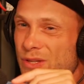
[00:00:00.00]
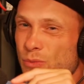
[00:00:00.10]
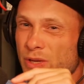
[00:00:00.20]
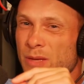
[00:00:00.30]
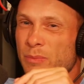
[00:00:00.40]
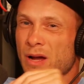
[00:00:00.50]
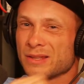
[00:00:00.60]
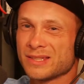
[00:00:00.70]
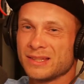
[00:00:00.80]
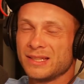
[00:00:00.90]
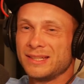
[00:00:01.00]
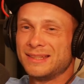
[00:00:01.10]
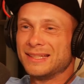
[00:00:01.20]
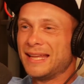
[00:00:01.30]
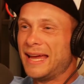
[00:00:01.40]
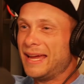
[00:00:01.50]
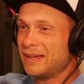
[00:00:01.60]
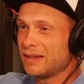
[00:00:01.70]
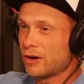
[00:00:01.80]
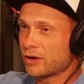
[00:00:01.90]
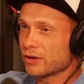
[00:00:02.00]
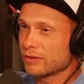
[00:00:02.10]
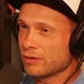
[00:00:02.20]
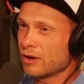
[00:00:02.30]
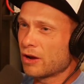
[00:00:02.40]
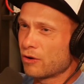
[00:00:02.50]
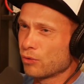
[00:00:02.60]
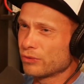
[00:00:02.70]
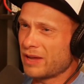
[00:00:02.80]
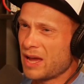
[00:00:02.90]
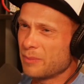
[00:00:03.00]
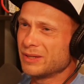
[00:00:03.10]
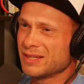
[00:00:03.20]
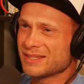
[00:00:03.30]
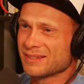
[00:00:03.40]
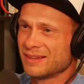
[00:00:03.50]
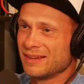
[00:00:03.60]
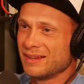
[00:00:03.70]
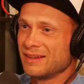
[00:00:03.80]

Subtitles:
Because we keep constantly delaying our own happiness,